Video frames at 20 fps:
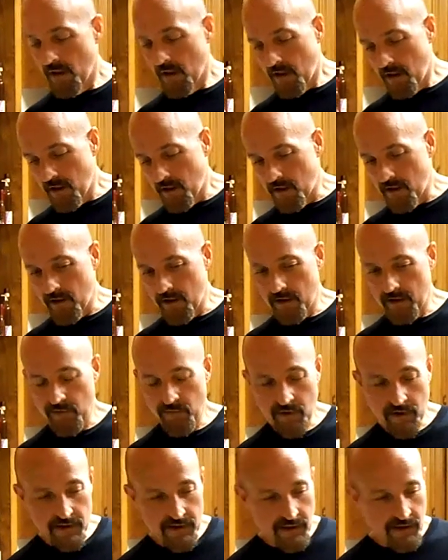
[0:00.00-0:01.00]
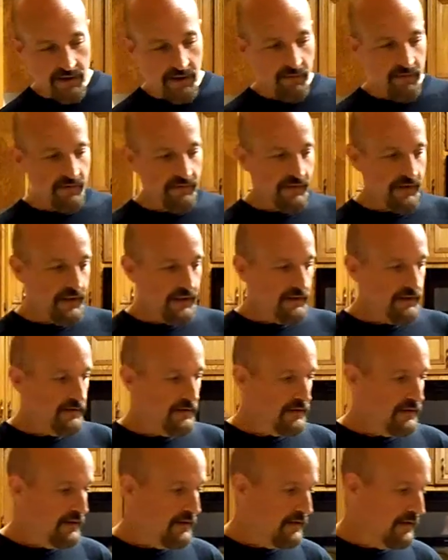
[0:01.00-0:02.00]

Then we're going to need a couple of eggs,